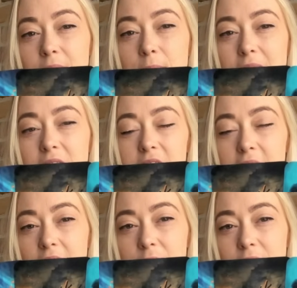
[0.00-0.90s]
being
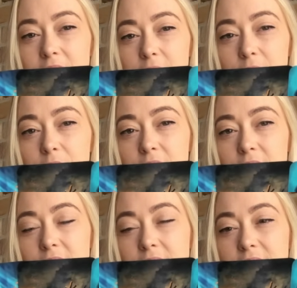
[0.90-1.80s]
together with loved
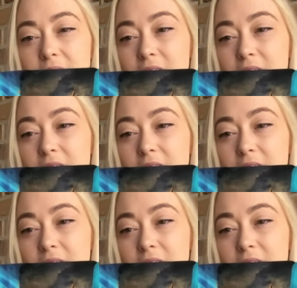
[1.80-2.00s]
ones.